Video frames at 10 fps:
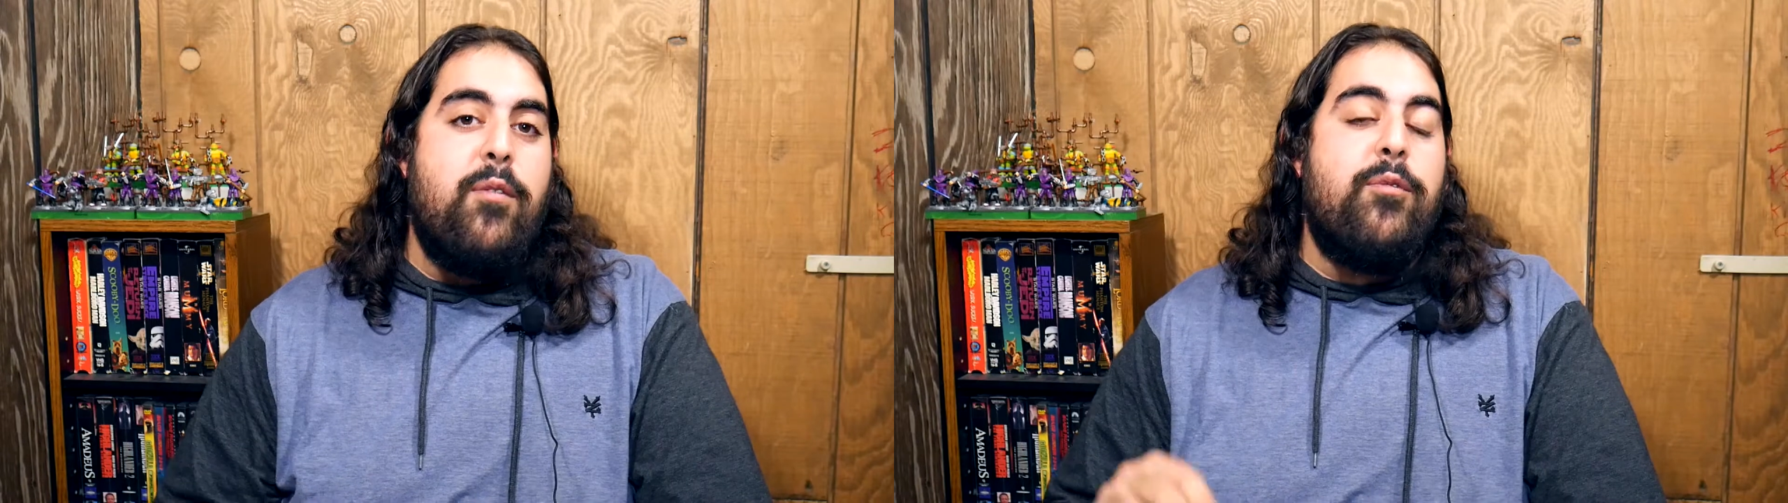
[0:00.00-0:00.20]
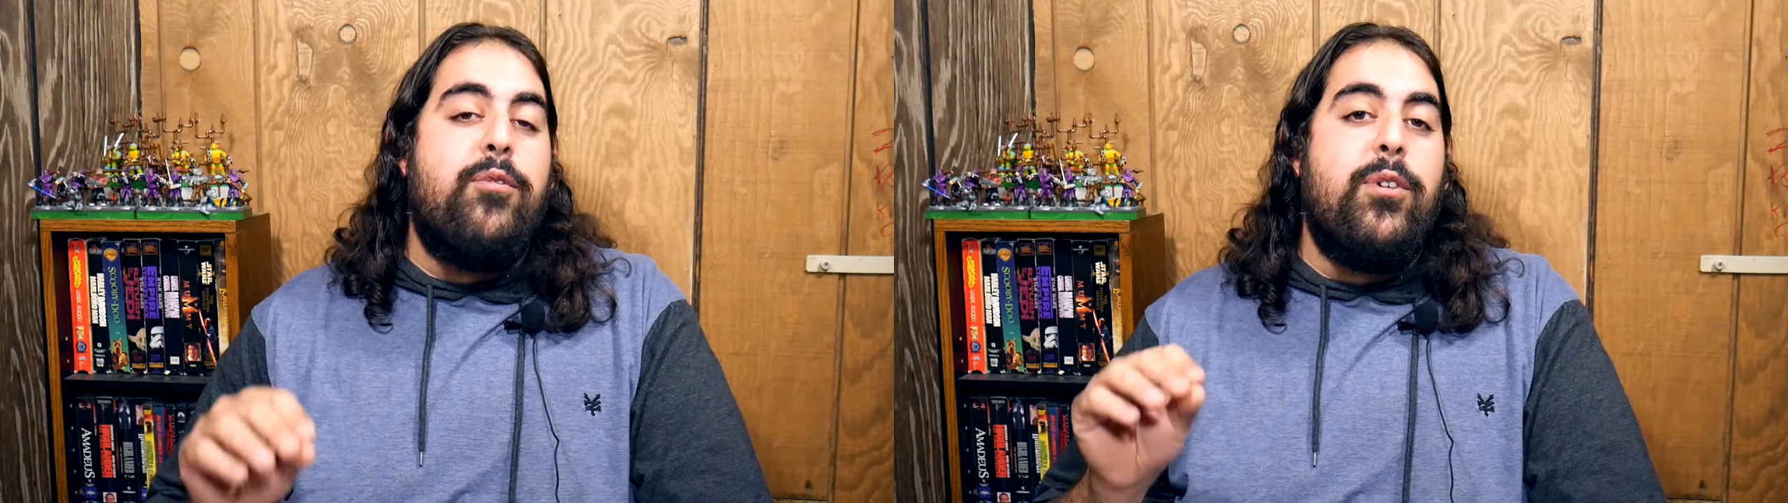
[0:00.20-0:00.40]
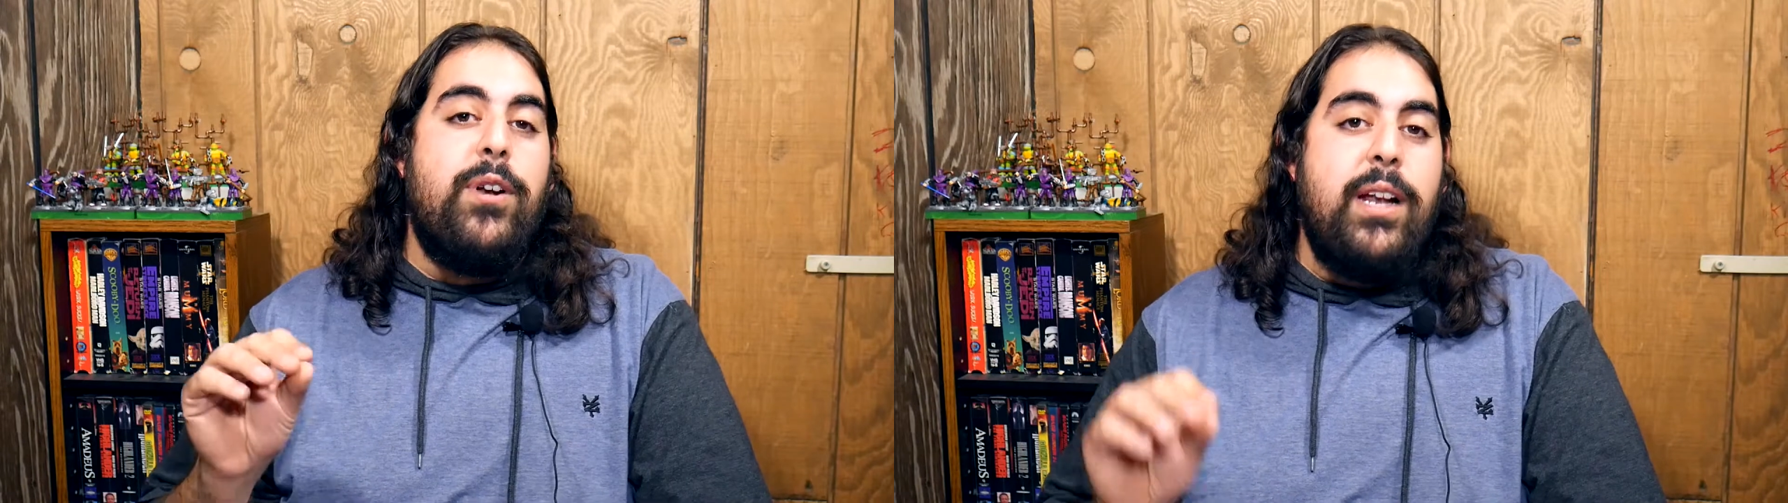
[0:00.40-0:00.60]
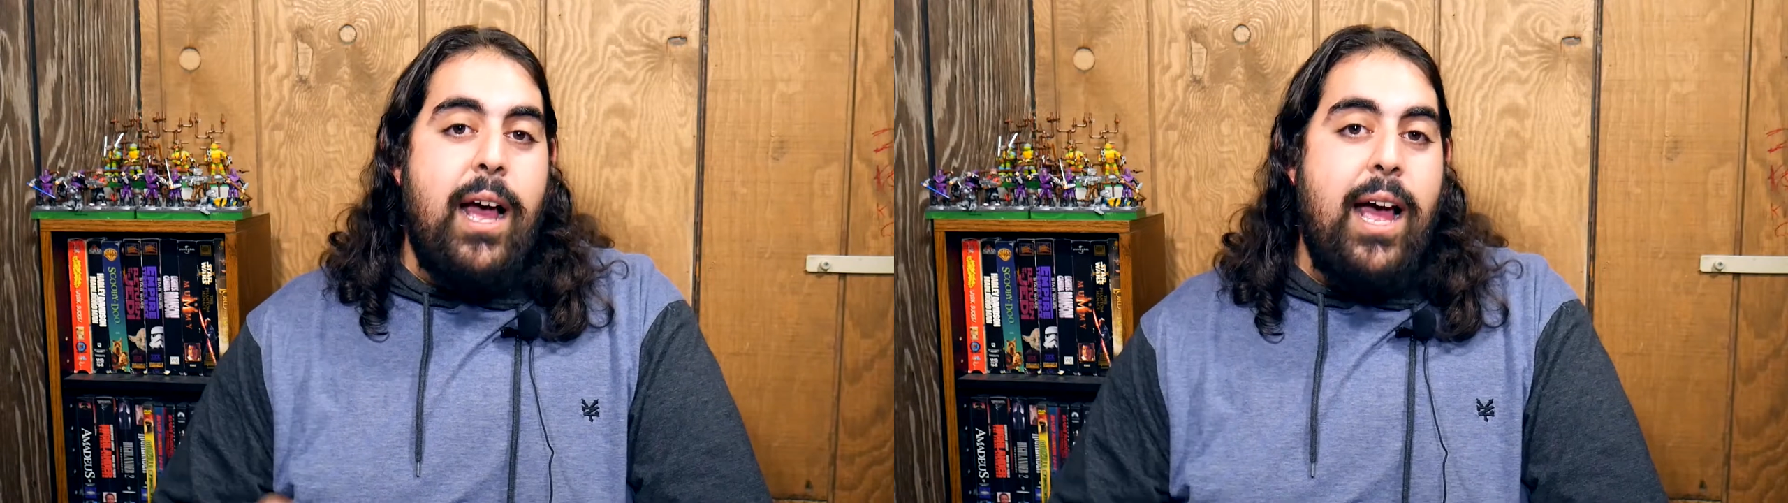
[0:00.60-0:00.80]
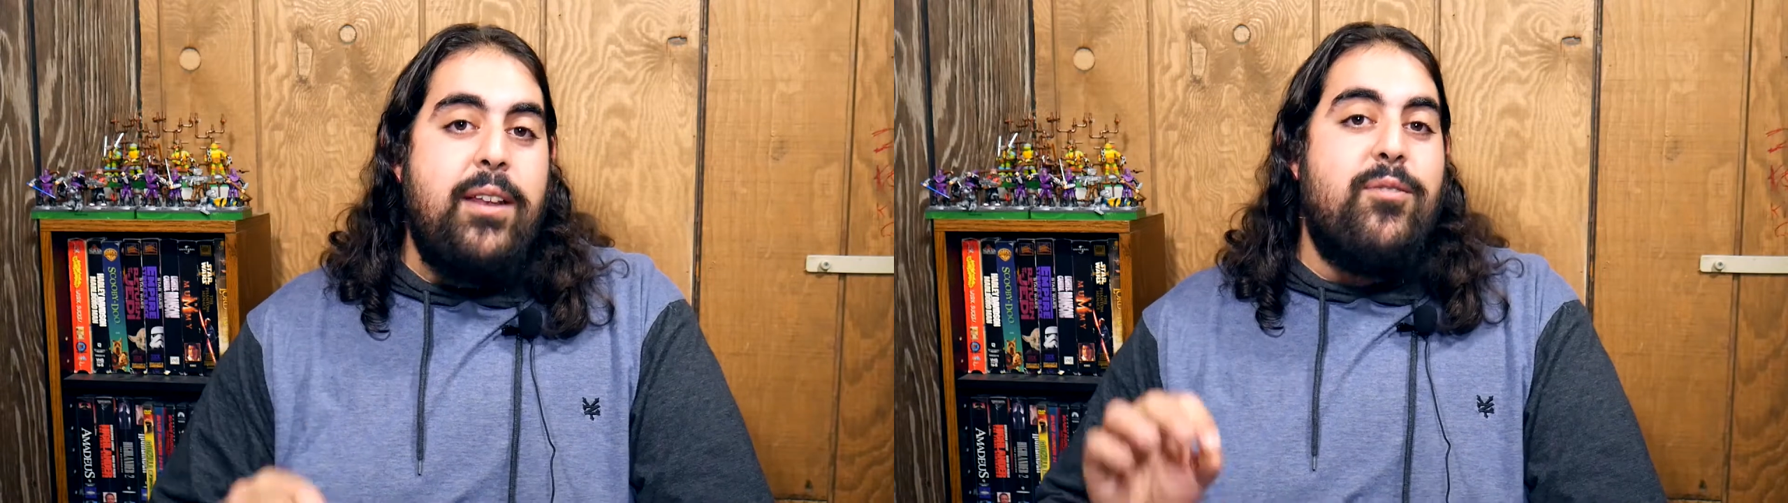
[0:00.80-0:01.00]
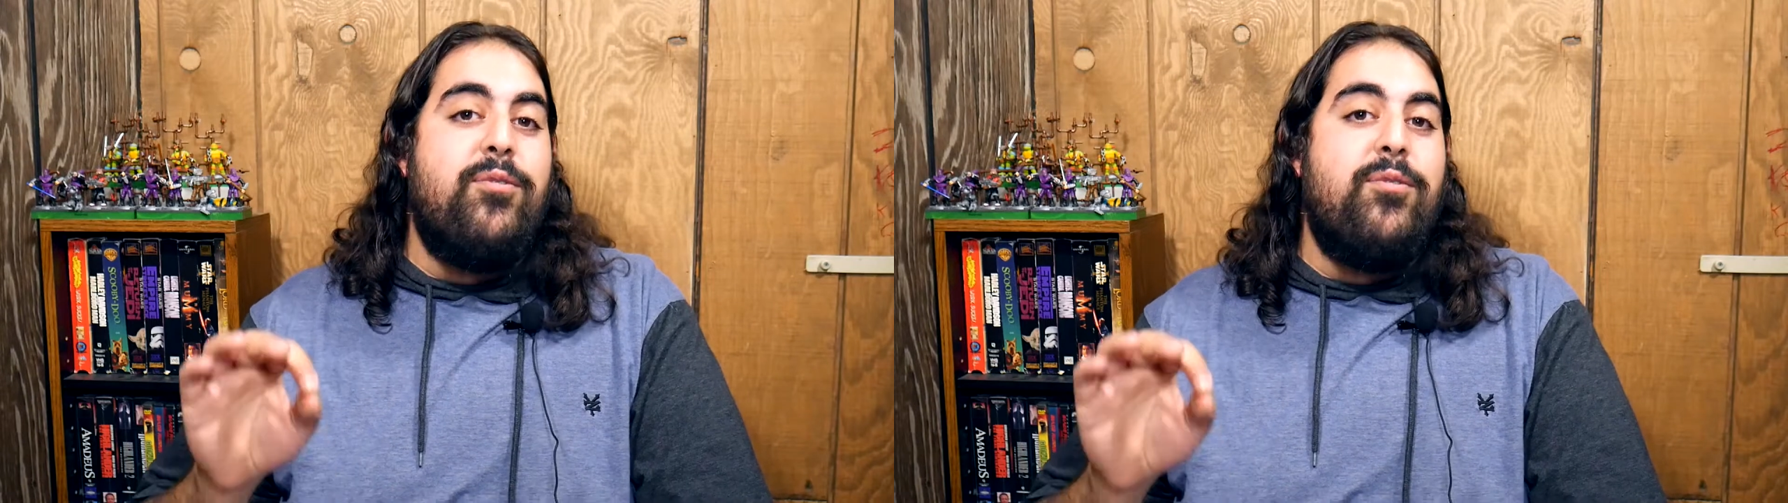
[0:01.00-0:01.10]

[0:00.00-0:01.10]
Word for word: for not